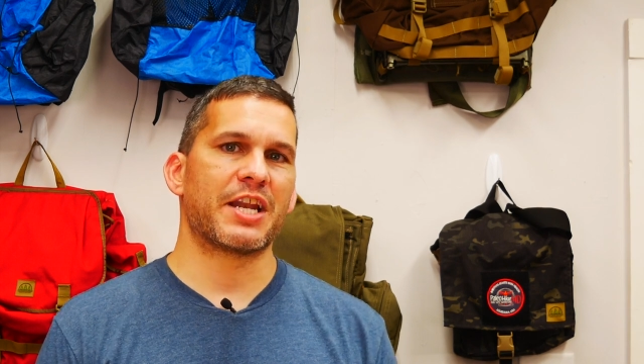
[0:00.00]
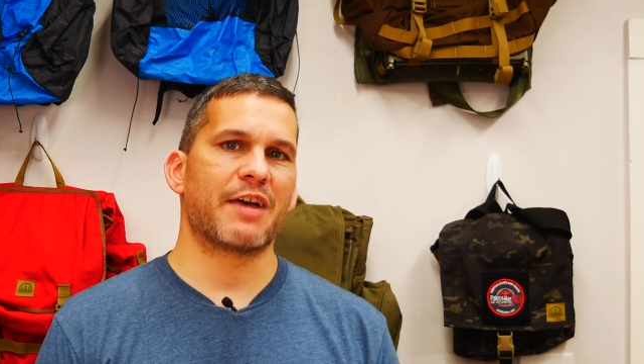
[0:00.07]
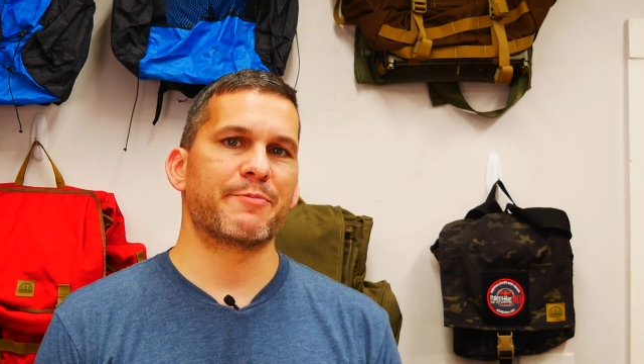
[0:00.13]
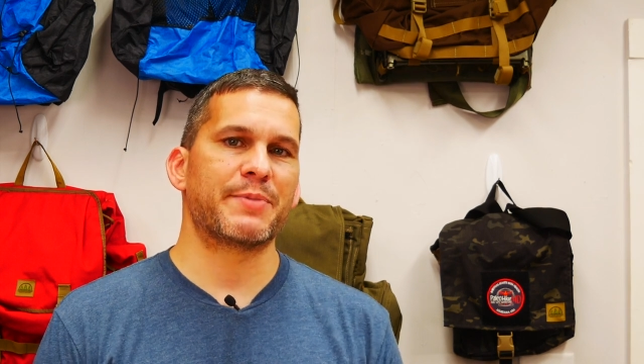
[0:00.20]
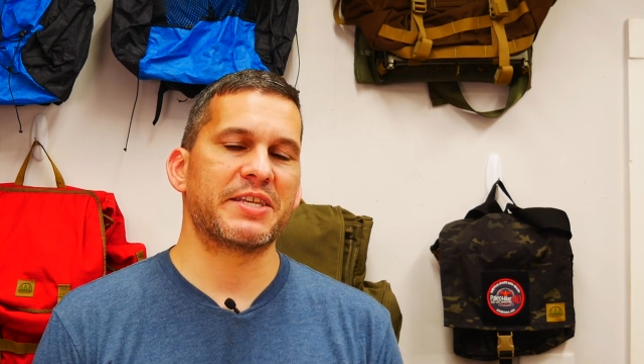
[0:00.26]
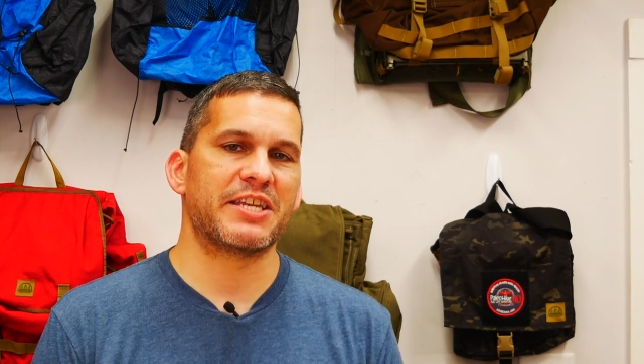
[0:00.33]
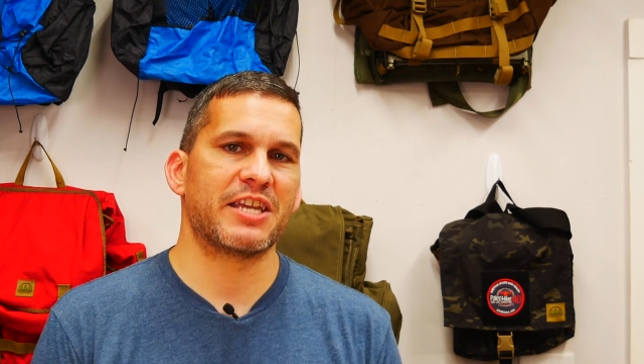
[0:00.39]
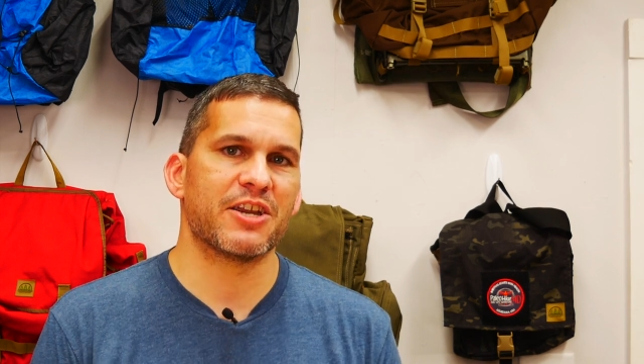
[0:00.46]
I've
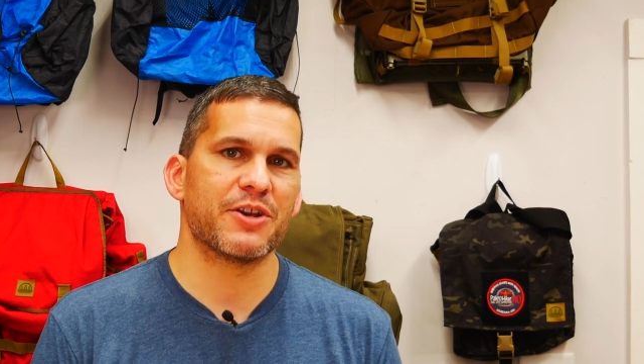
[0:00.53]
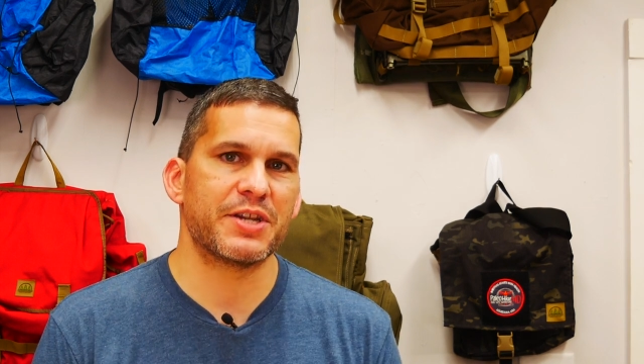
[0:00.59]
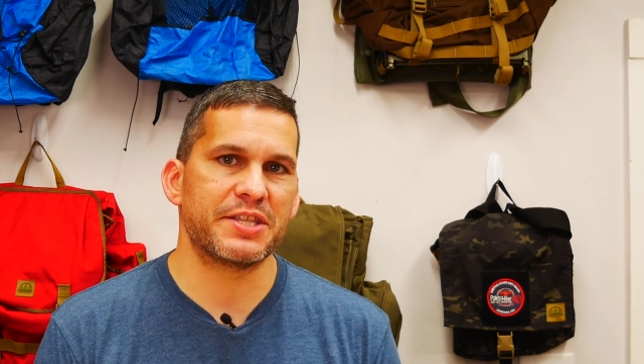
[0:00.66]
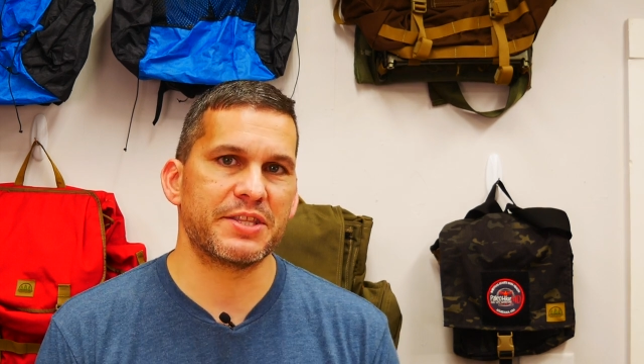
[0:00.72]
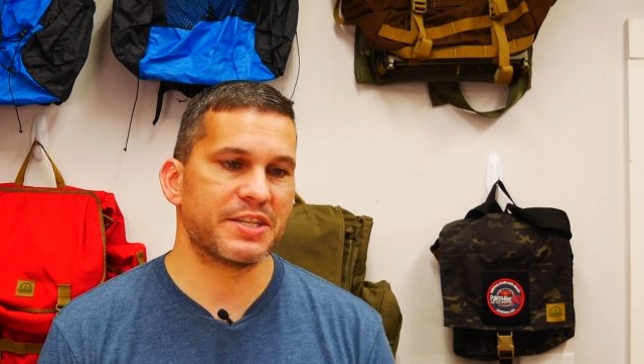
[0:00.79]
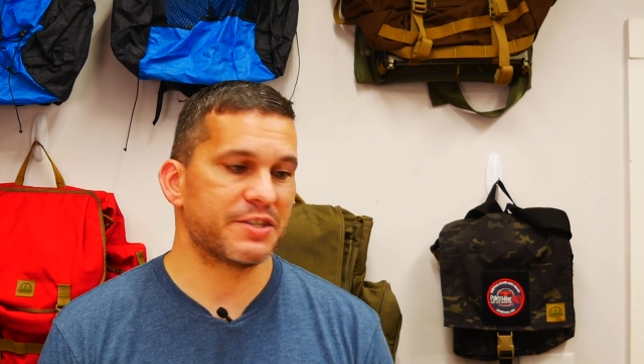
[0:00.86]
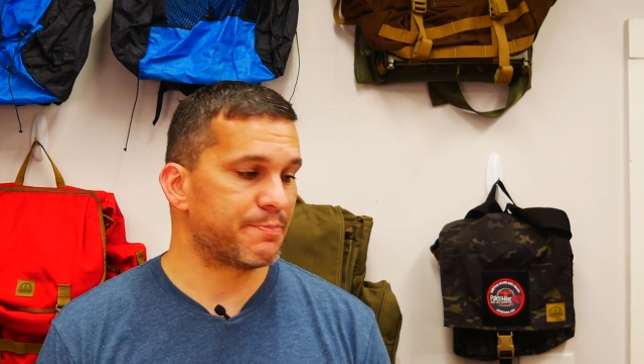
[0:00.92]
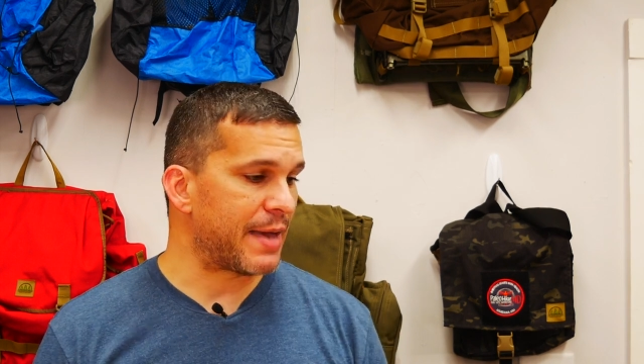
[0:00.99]
been
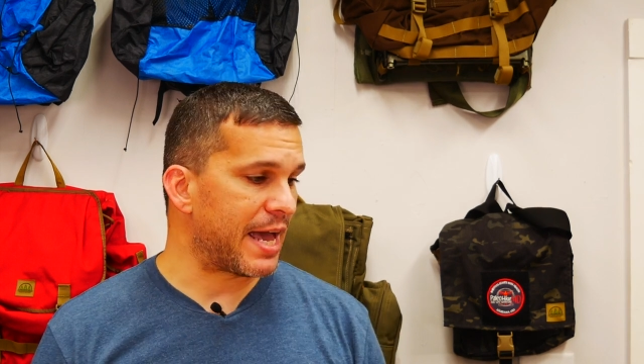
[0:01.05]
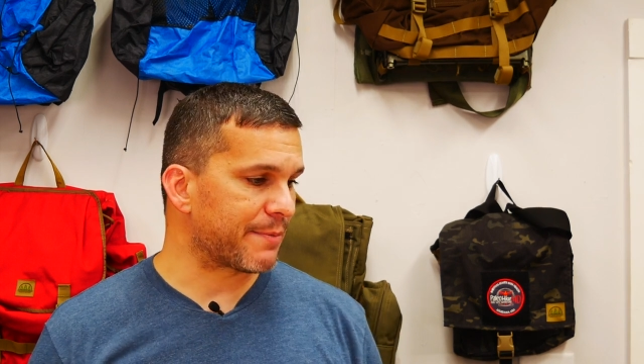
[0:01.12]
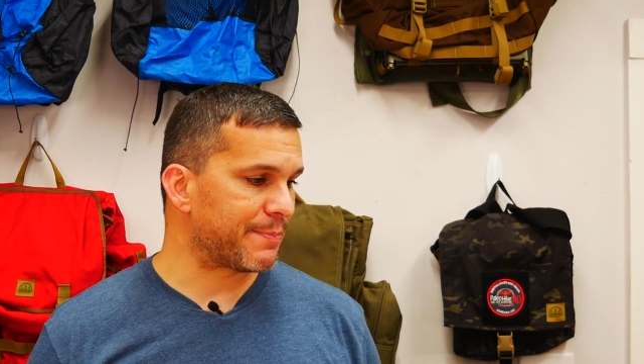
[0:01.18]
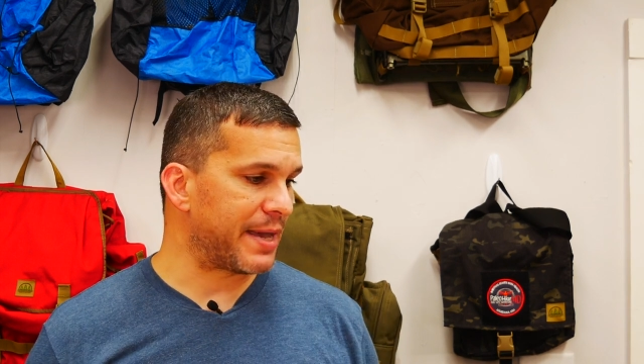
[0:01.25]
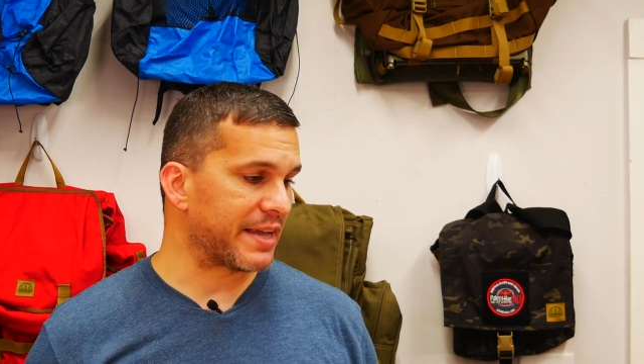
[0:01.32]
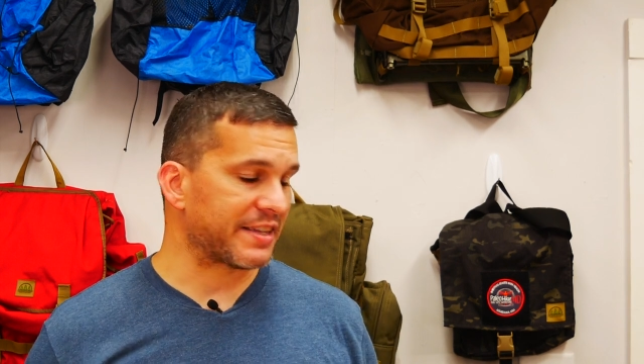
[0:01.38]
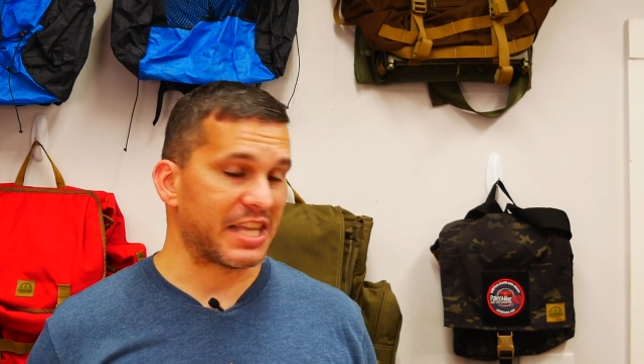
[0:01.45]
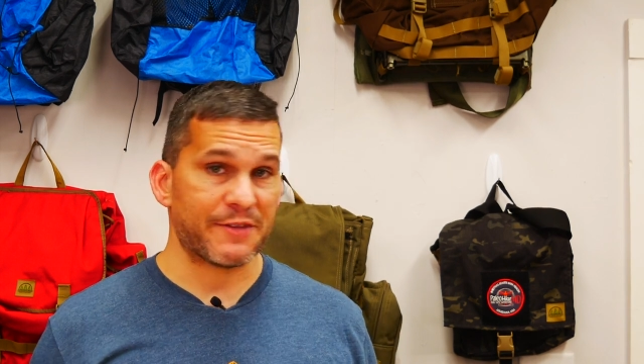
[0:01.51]
carrying this
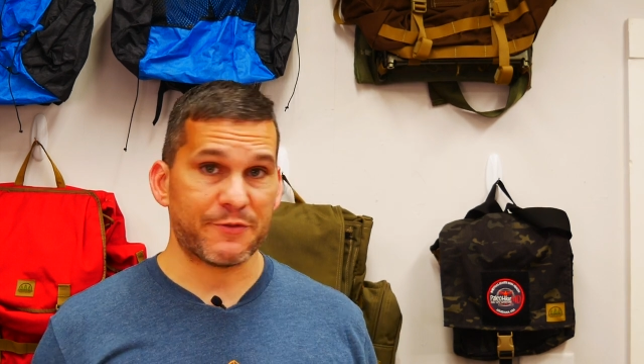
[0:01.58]
backpack now